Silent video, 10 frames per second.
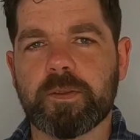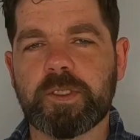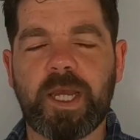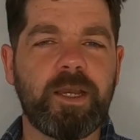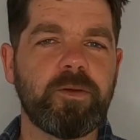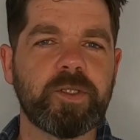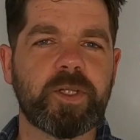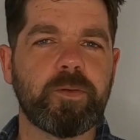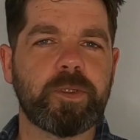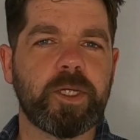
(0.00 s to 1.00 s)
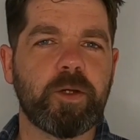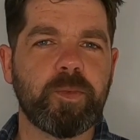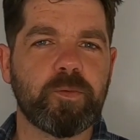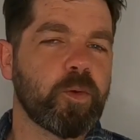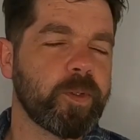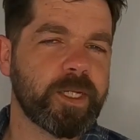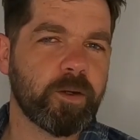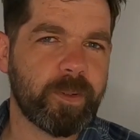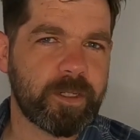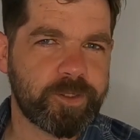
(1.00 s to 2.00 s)
So how did Tokyo Marui
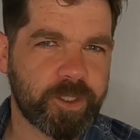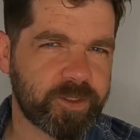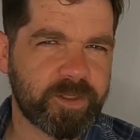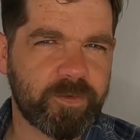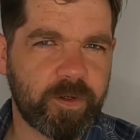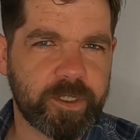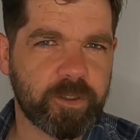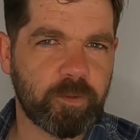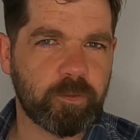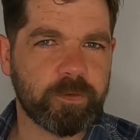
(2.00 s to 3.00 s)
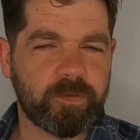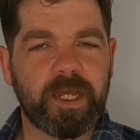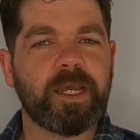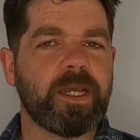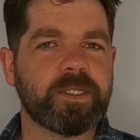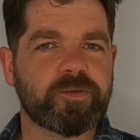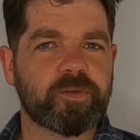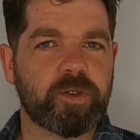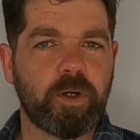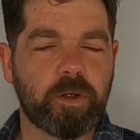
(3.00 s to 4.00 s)
go about justifying all of that
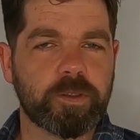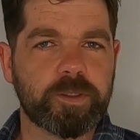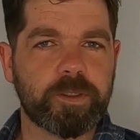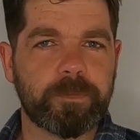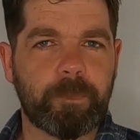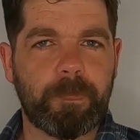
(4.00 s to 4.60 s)
extra cost?